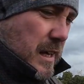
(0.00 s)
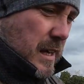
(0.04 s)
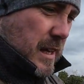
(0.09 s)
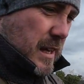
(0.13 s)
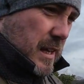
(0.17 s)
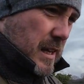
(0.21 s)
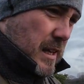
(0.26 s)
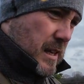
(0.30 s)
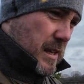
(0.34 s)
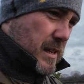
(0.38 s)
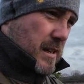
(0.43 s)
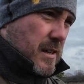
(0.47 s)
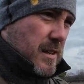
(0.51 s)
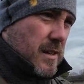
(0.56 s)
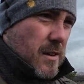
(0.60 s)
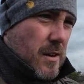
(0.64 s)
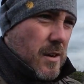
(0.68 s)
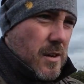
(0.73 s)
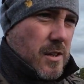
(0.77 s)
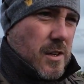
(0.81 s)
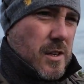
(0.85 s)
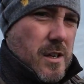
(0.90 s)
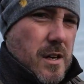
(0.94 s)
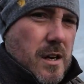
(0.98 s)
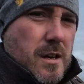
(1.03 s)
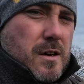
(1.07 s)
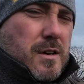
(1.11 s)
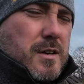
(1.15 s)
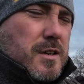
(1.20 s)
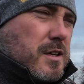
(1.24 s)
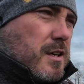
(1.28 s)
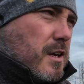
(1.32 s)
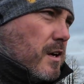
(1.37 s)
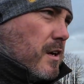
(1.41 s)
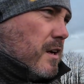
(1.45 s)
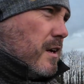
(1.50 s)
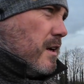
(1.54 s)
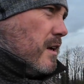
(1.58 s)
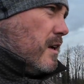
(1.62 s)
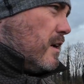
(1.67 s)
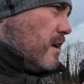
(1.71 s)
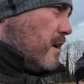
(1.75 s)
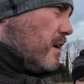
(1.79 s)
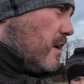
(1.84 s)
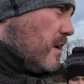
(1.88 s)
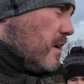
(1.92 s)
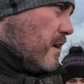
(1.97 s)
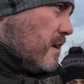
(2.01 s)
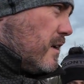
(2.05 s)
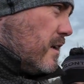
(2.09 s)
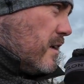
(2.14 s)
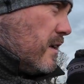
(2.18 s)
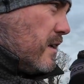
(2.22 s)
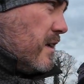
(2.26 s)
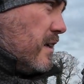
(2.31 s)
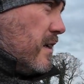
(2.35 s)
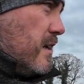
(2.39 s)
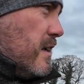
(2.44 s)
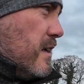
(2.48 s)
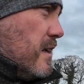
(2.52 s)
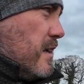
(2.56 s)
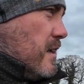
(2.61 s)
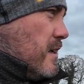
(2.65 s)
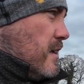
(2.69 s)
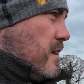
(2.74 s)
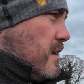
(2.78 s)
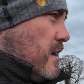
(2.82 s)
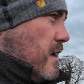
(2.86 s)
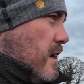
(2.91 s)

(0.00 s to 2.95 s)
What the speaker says: I'm just watching a video. It's like